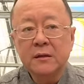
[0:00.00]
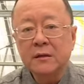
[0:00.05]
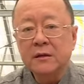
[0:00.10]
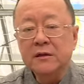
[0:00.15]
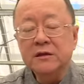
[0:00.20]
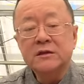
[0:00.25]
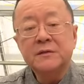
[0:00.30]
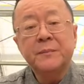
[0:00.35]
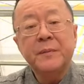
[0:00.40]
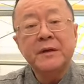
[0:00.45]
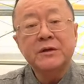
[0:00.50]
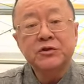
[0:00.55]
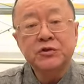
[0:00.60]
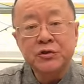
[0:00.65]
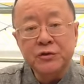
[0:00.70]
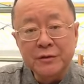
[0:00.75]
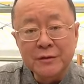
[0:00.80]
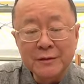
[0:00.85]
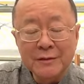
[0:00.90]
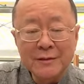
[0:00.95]

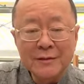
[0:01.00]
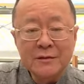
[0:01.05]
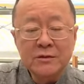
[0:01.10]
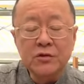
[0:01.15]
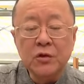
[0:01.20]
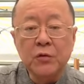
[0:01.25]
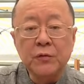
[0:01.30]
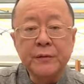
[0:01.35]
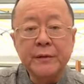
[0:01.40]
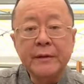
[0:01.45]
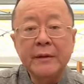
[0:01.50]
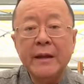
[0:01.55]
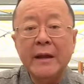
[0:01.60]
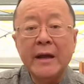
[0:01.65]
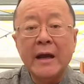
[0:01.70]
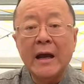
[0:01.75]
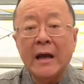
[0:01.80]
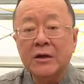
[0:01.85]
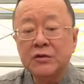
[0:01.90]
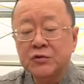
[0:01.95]
inspection. So they
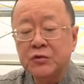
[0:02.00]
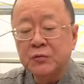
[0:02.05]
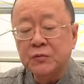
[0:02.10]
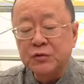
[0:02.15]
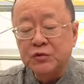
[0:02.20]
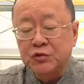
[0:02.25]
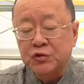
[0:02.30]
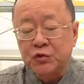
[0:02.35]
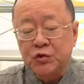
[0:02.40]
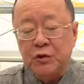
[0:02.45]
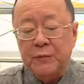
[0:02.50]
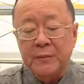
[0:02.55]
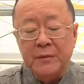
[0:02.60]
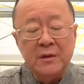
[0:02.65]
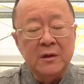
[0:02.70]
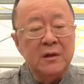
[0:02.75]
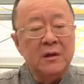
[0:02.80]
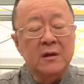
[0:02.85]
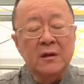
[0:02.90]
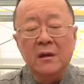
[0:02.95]
actually will trim
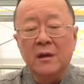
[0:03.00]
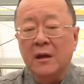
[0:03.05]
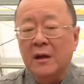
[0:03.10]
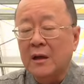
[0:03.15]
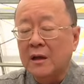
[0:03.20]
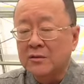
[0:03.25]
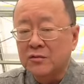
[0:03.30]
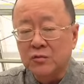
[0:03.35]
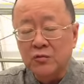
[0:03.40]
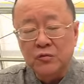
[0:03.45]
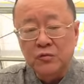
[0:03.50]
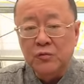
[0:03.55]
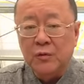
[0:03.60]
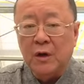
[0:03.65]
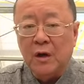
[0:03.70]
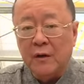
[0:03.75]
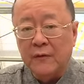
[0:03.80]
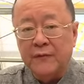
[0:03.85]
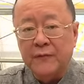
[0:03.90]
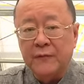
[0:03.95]
a lot of root
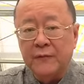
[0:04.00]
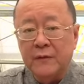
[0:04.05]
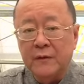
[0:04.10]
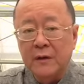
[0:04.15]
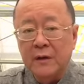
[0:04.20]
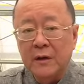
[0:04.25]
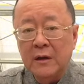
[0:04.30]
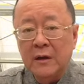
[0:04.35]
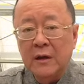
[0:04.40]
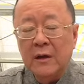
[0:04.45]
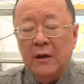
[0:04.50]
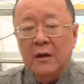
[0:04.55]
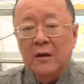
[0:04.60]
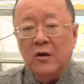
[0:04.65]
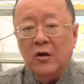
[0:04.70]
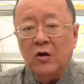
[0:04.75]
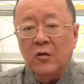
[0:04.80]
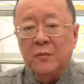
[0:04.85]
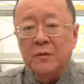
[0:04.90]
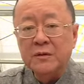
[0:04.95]
off,
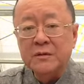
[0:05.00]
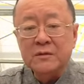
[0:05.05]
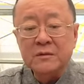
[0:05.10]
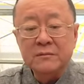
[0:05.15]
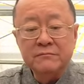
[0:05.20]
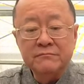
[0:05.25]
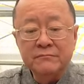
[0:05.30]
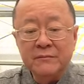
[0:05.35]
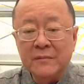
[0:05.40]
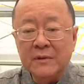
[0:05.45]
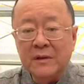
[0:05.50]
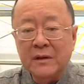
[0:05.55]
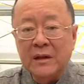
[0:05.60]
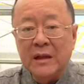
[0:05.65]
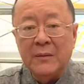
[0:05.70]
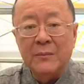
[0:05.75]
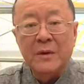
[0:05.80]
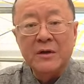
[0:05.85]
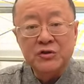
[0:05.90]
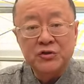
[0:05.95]
almost
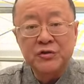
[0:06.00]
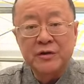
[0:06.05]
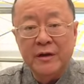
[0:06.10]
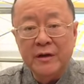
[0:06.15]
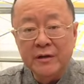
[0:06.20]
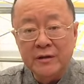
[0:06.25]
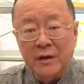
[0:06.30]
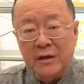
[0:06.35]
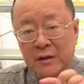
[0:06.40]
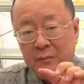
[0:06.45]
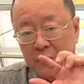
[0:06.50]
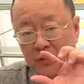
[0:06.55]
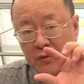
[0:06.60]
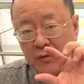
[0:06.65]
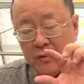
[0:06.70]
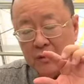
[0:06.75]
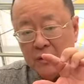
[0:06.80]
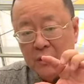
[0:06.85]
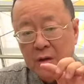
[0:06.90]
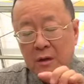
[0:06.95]
not much there anymore.
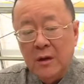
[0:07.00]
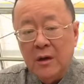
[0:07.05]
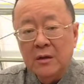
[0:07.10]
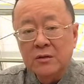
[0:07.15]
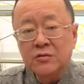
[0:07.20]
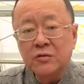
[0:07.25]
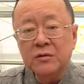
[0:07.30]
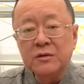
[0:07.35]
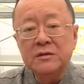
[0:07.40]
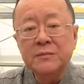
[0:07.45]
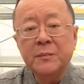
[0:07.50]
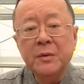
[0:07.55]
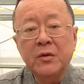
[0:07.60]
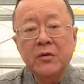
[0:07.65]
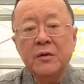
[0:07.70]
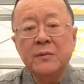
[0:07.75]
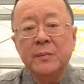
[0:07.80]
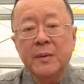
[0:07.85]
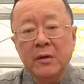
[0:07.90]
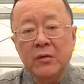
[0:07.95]
So it's
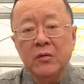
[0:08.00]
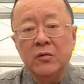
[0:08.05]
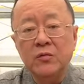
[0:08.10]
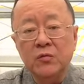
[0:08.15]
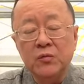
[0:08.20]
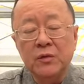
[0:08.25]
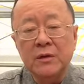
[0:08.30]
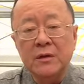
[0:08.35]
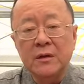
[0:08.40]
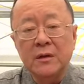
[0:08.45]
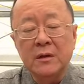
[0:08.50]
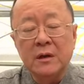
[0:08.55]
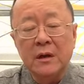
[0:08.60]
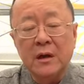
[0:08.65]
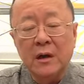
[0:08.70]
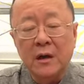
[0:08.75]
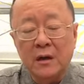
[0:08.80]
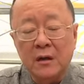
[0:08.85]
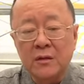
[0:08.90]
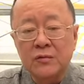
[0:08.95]
very
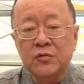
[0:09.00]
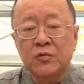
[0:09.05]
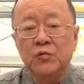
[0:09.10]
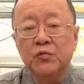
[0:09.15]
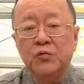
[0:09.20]
hard to